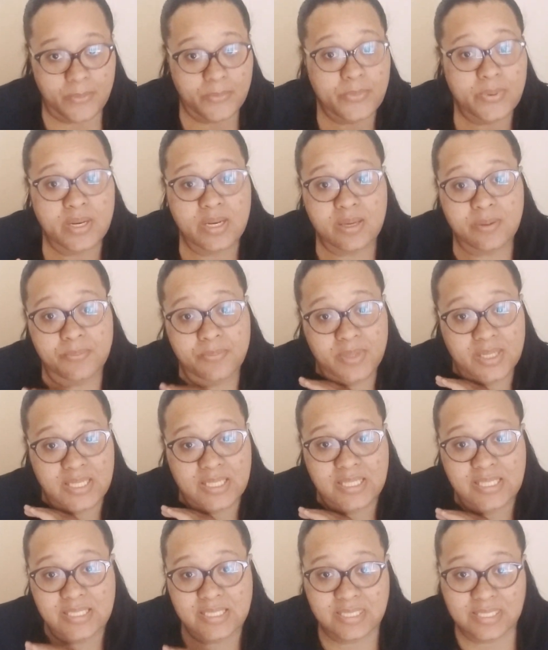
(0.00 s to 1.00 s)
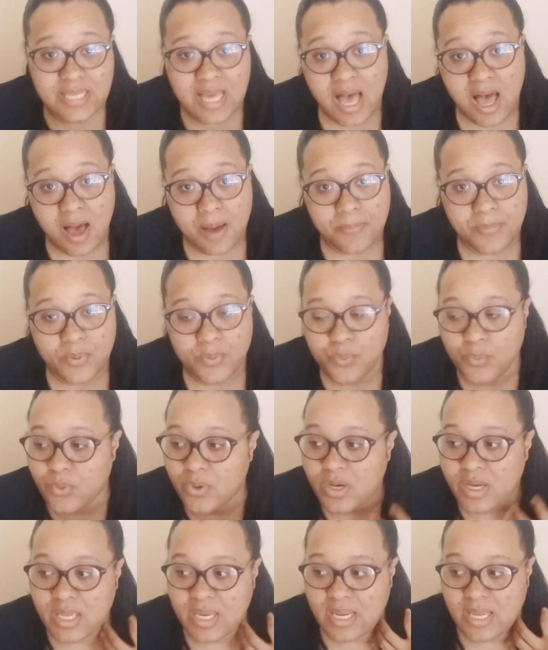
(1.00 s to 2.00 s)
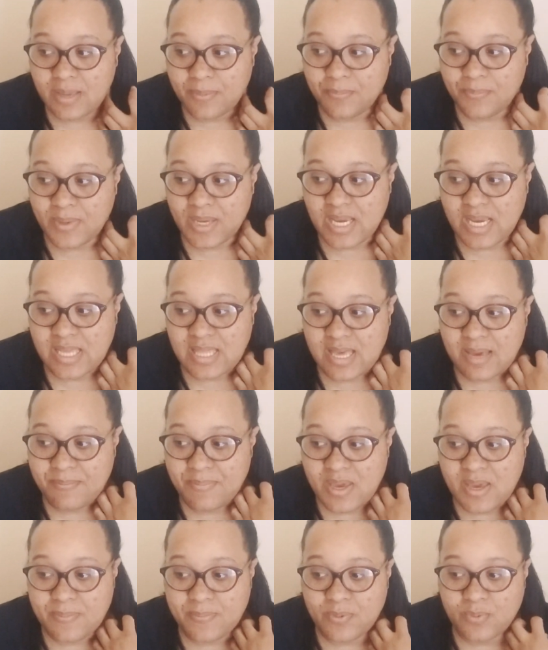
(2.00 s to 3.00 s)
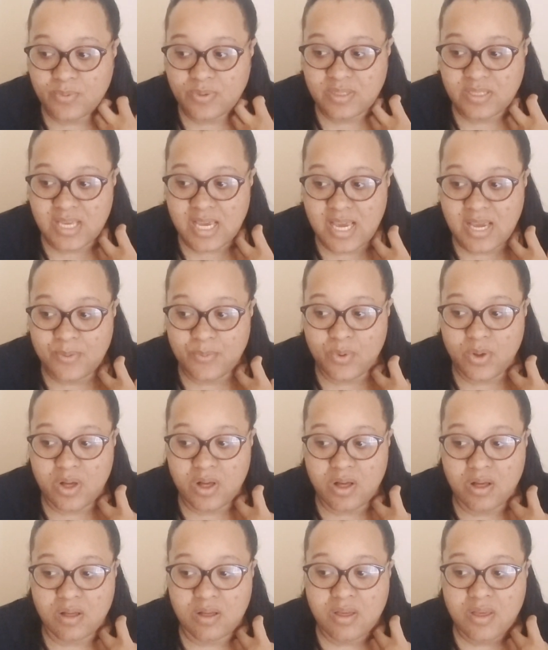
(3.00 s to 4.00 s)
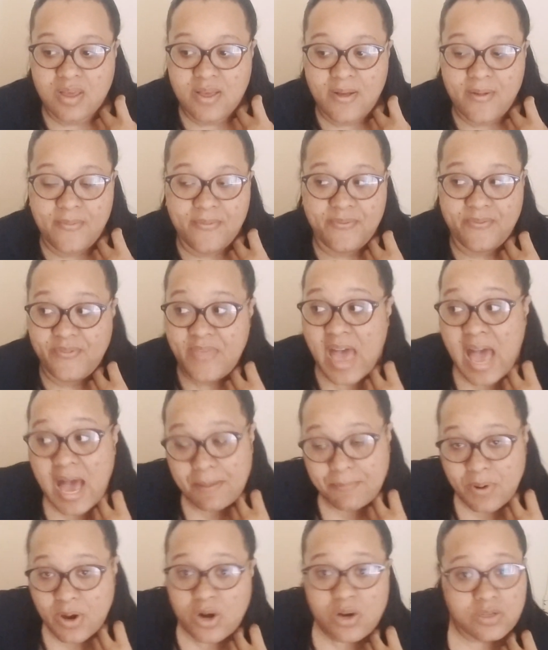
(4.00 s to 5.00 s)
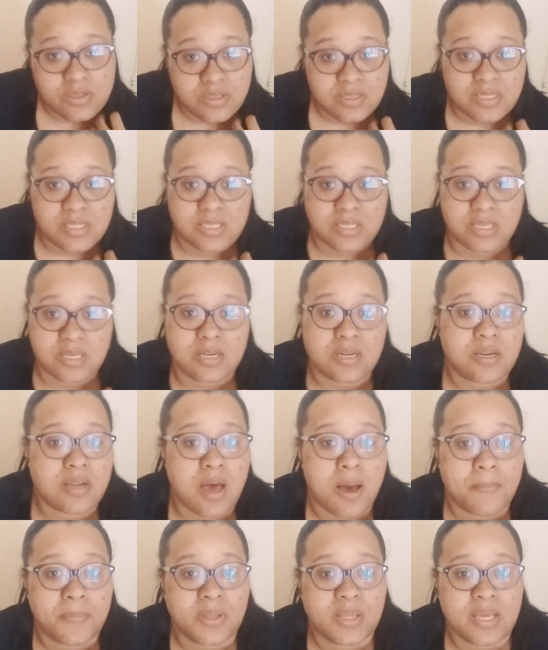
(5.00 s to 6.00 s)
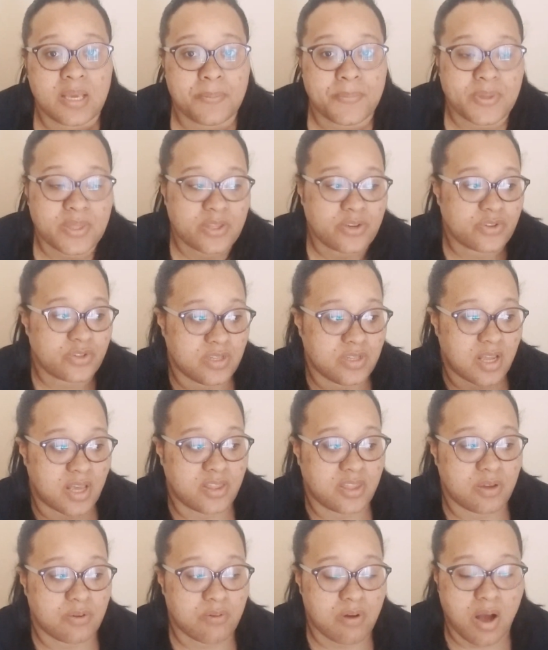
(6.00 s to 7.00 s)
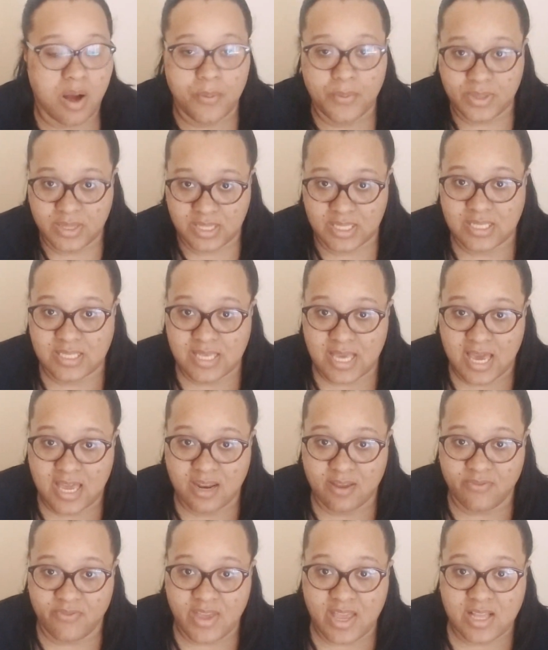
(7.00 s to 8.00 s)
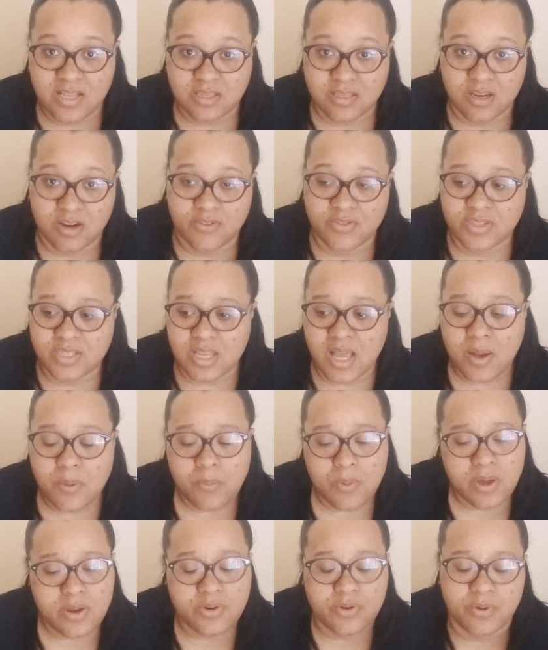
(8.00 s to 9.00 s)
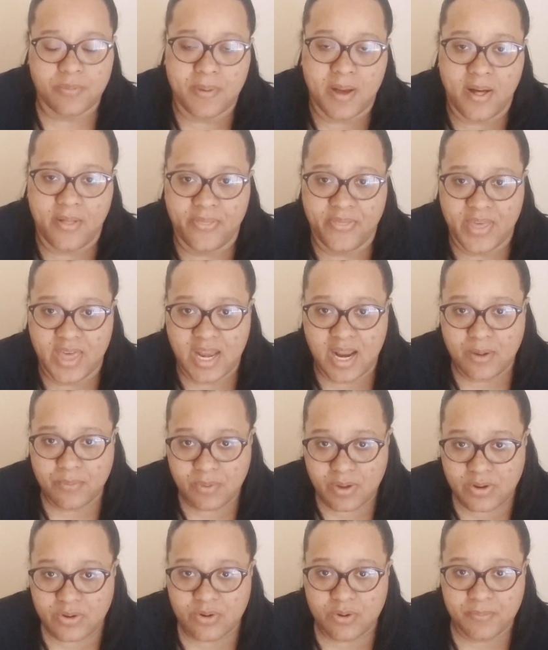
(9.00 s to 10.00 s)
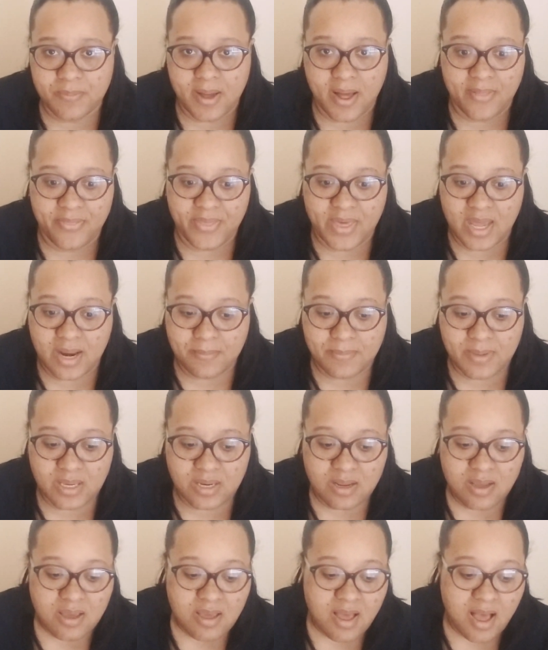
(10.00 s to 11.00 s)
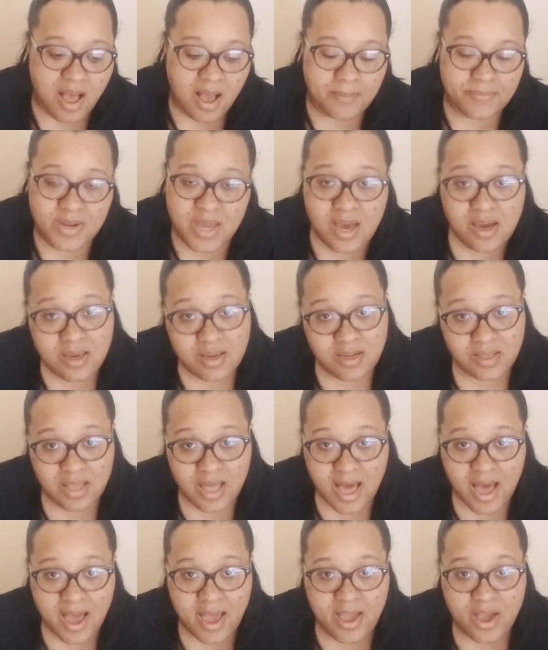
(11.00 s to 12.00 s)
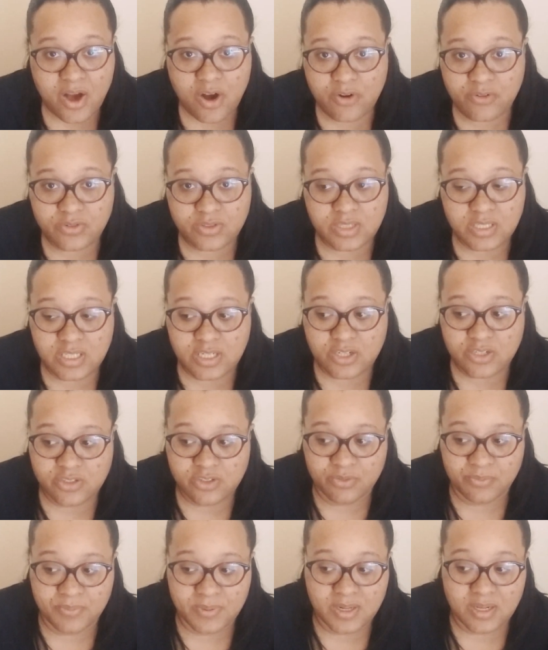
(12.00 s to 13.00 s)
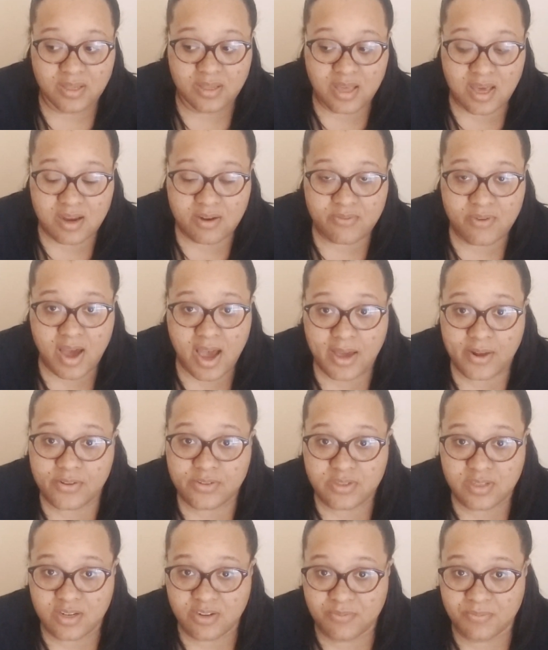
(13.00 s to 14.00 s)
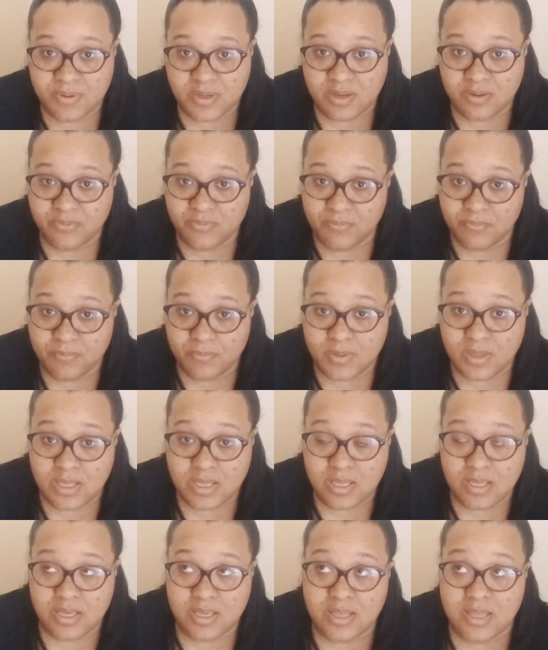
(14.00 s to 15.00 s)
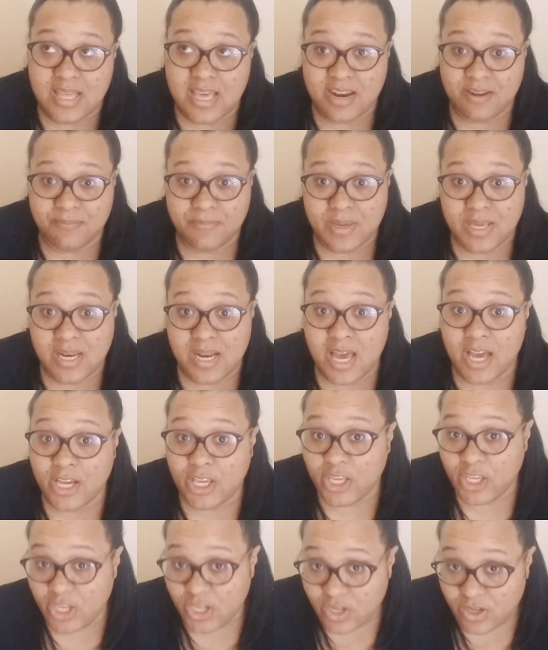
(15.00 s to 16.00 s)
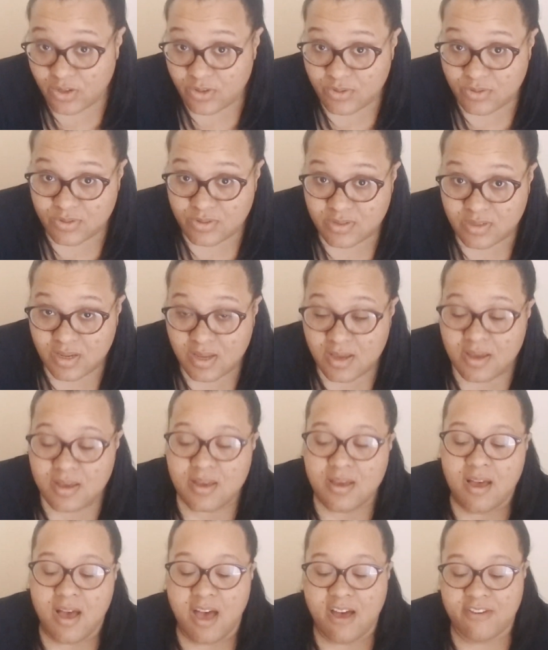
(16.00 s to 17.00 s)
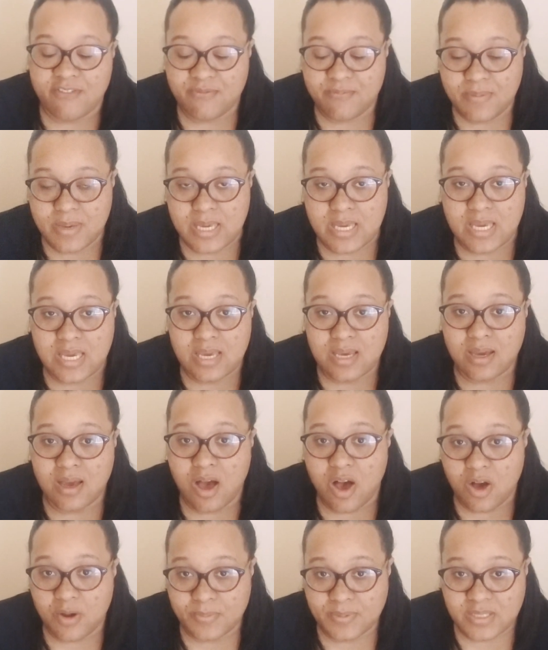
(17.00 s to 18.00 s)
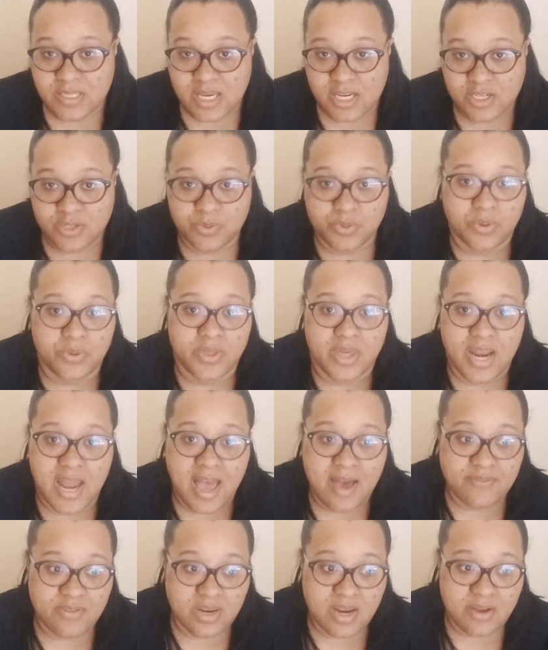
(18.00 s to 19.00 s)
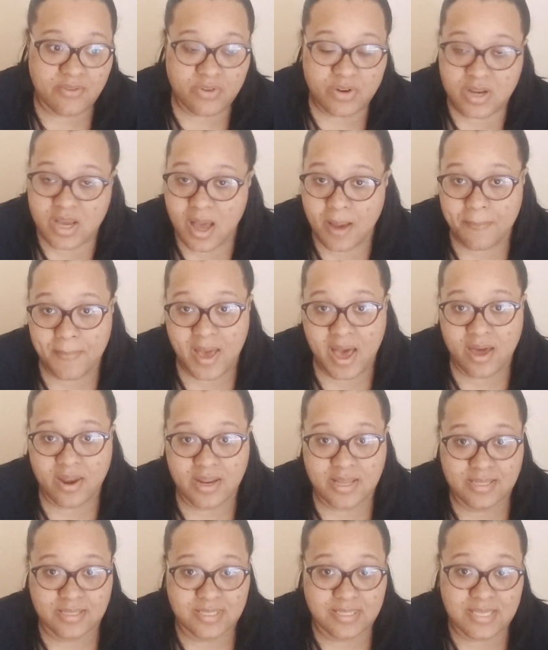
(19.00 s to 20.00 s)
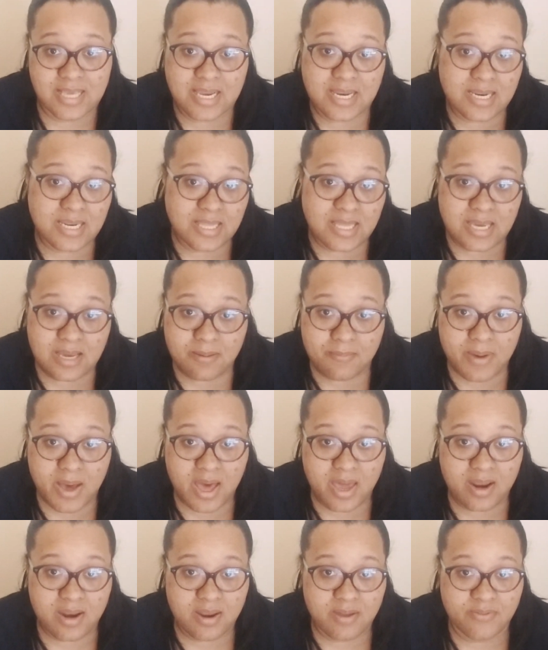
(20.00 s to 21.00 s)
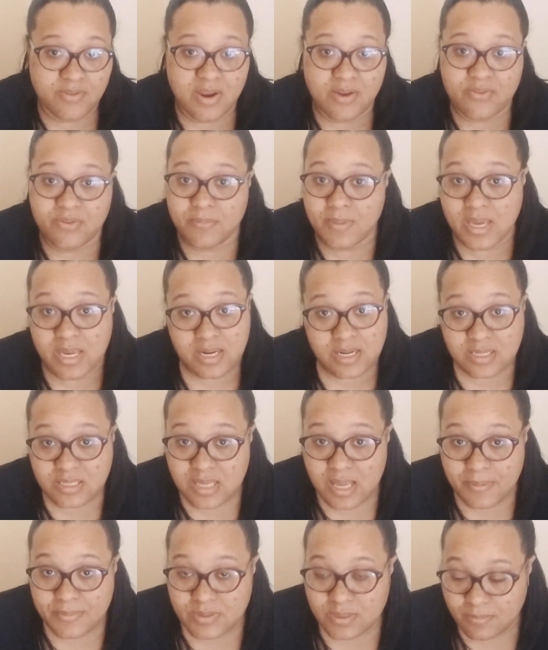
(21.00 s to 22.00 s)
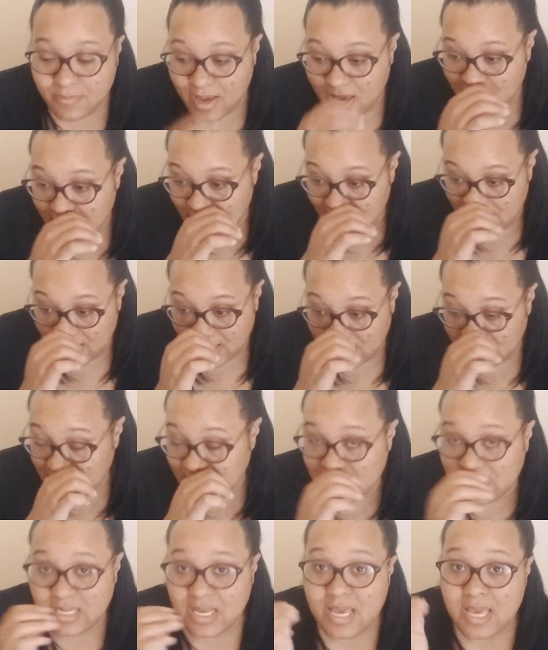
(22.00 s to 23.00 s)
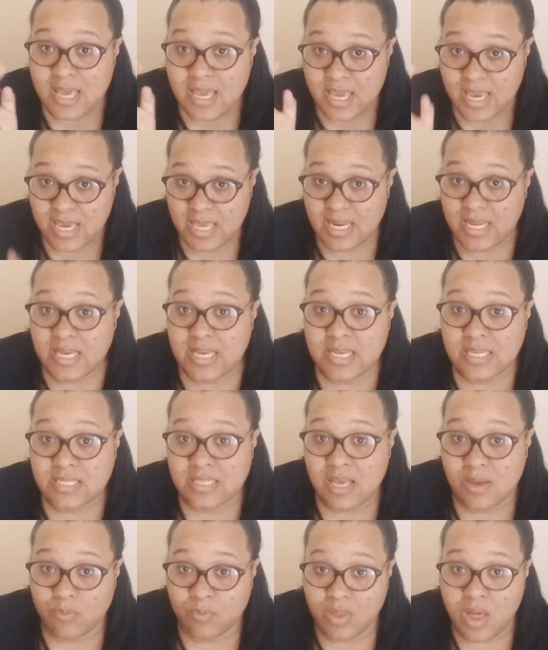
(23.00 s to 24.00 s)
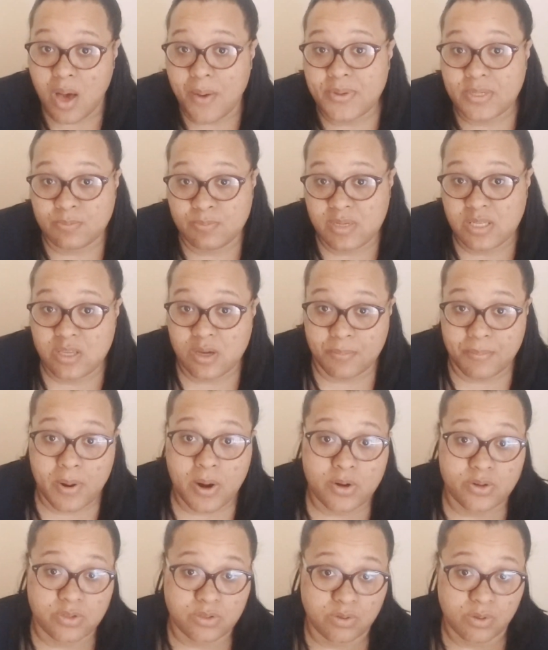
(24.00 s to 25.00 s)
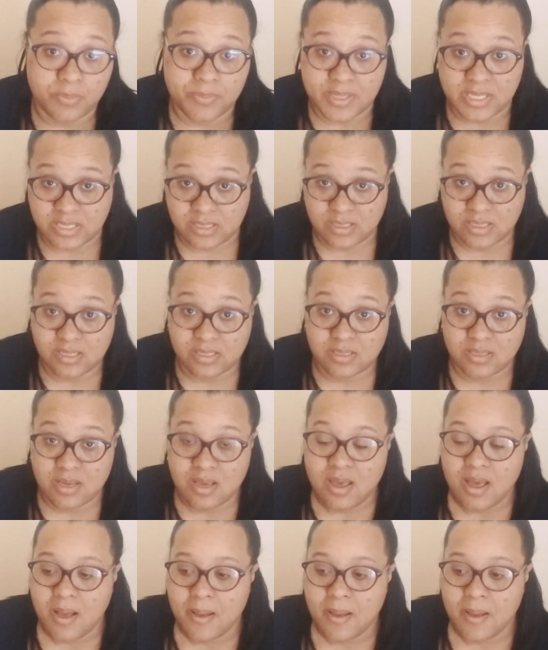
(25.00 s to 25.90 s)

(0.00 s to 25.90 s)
Would it completely stop? Would it be that people would say, well, that person is an anomaly, but nothing wrong with this kind of fan service? And I wonder about that. I mean, I'm not going to lie. Over the years, there have been a lot of idols that have been accused of being homosexual, that haven't ever come out and said anything about it, have never made any statements about it, and it is and will always be their personal business.